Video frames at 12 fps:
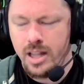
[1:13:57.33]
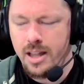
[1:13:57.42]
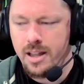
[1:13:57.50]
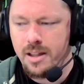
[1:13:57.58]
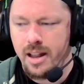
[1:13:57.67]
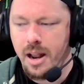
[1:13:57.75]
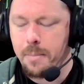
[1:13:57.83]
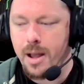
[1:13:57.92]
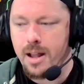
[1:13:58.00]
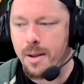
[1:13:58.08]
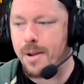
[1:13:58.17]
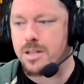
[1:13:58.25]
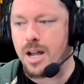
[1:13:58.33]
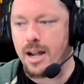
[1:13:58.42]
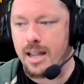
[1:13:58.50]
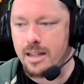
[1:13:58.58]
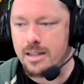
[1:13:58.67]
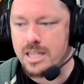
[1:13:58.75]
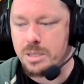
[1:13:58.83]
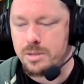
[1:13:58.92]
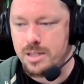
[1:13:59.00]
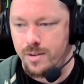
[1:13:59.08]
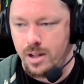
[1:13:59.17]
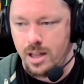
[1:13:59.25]
And I'm not talking
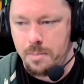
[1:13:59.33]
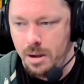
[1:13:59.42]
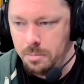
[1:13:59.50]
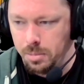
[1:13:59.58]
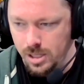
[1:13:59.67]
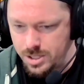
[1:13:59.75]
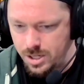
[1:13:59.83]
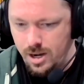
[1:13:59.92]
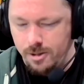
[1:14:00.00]
specifically about Blizzard.